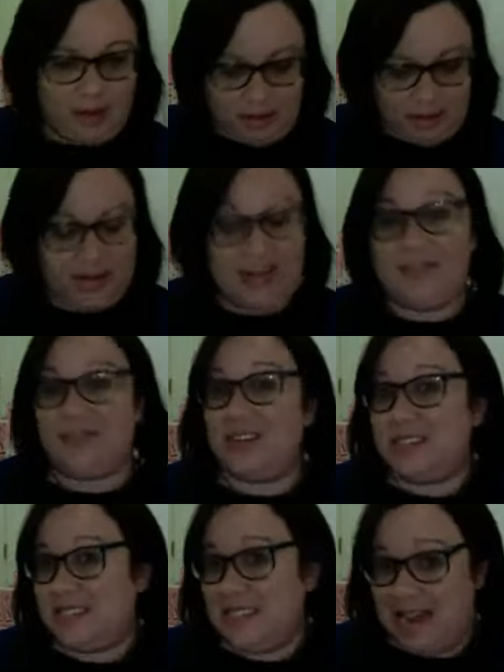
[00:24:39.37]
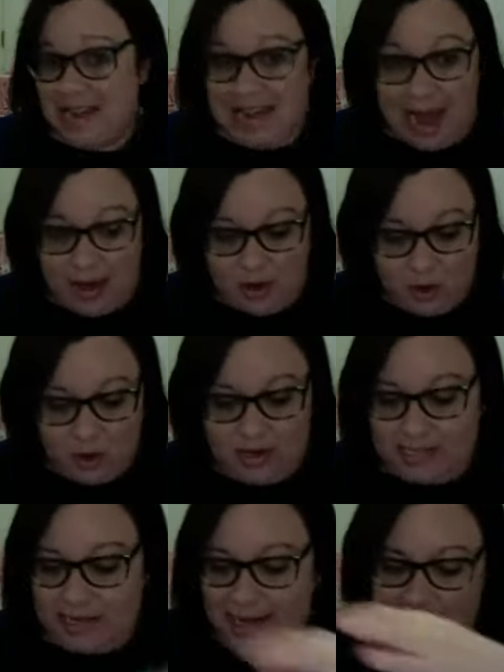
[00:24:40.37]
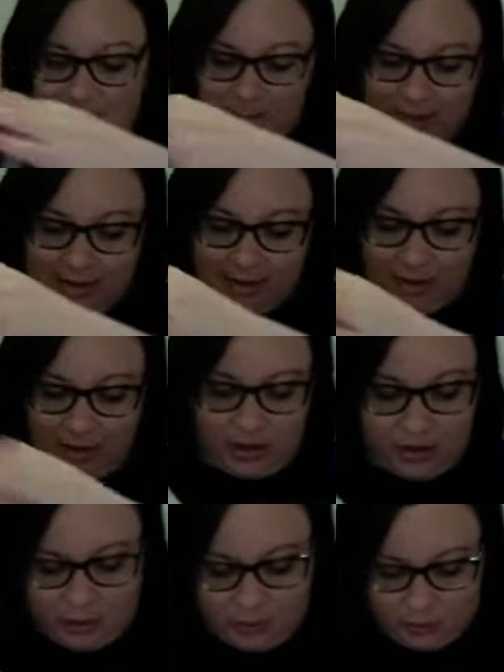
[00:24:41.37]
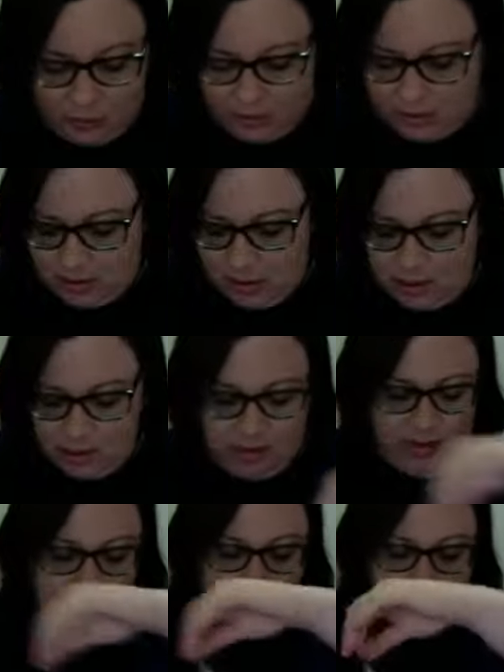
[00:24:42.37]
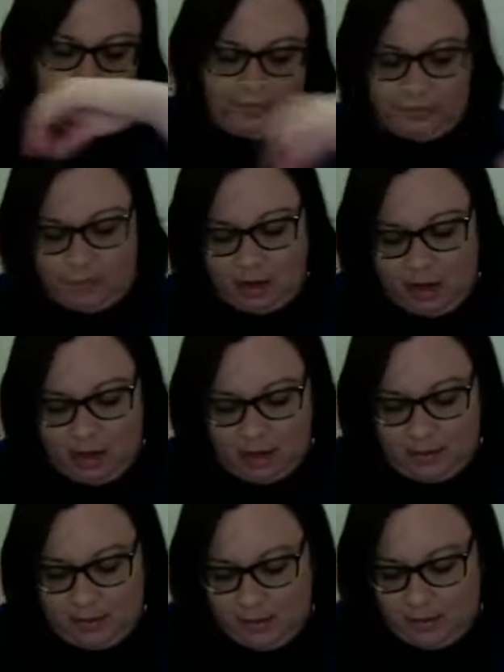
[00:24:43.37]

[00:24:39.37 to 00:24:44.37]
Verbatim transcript: the different scent categories. I explained all those um,